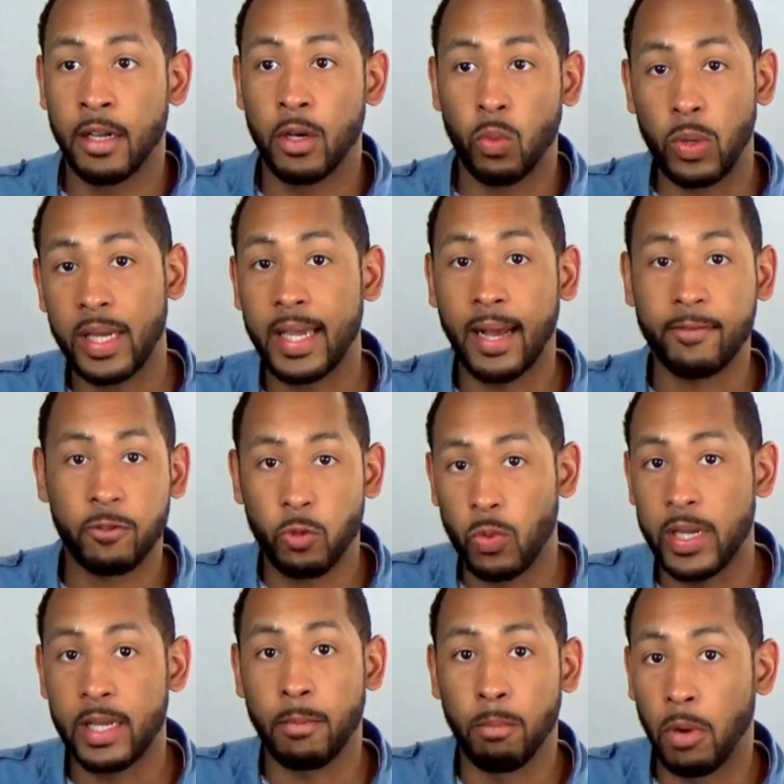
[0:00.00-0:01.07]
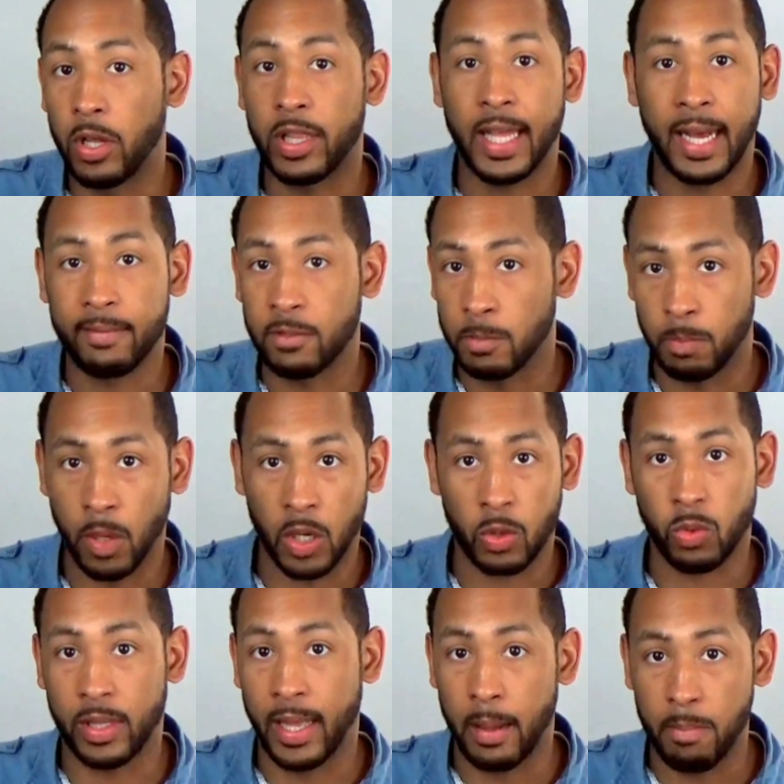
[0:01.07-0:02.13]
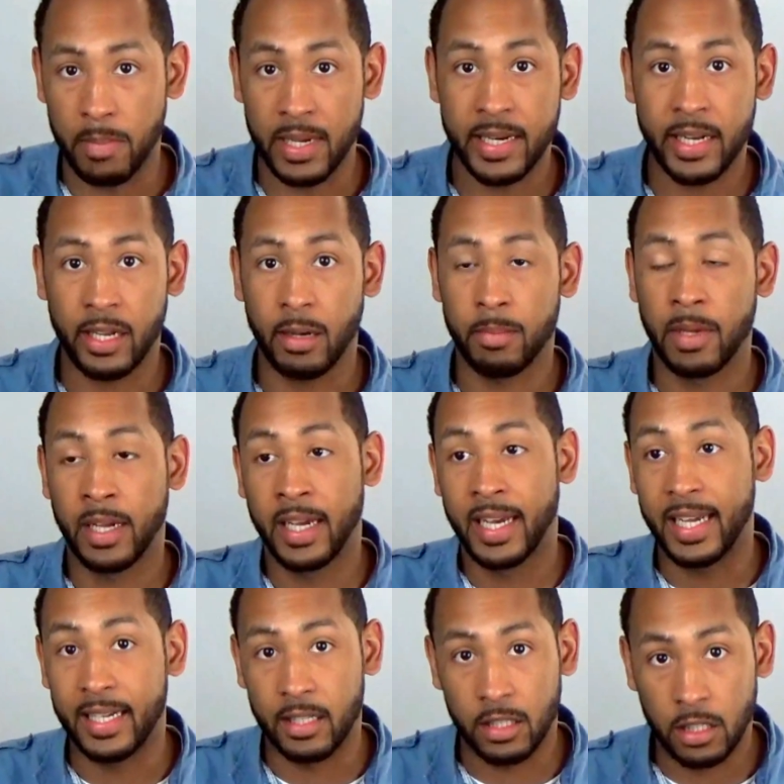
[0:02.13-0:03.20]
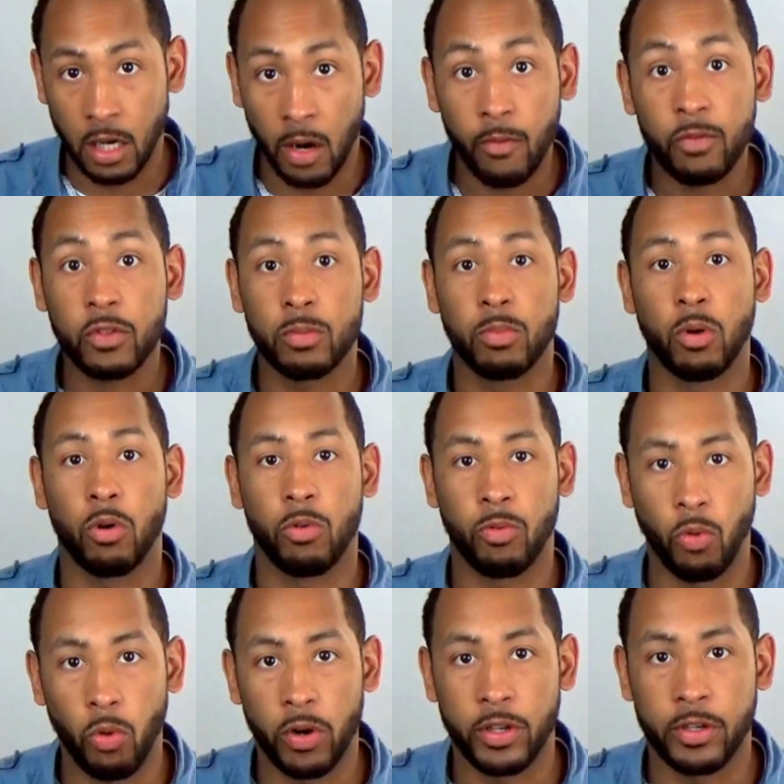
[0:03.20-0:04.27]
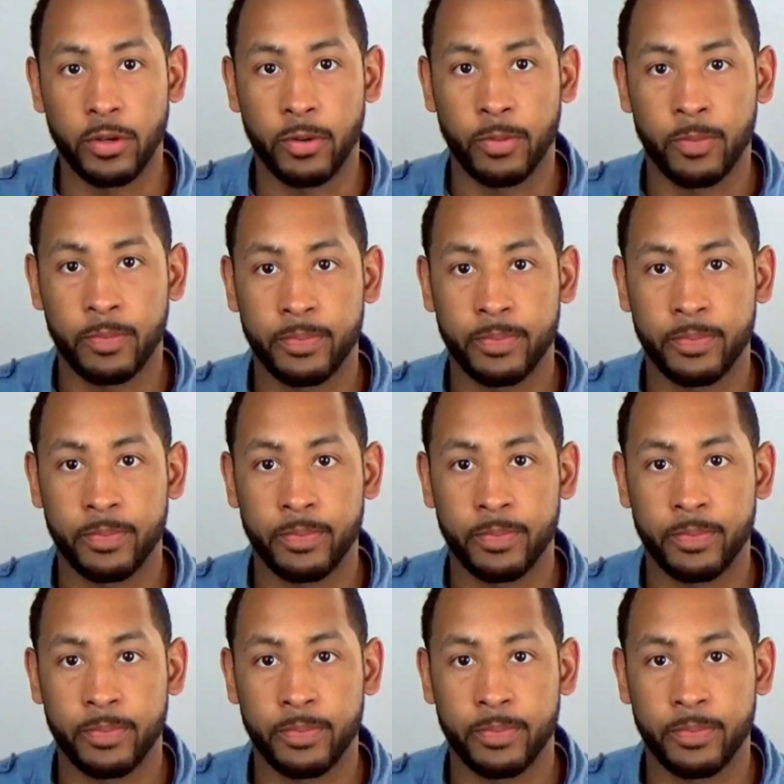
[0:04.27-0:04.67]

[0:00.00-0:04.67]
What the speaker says: week after week, month after month with that medium, and it's comfortable for you.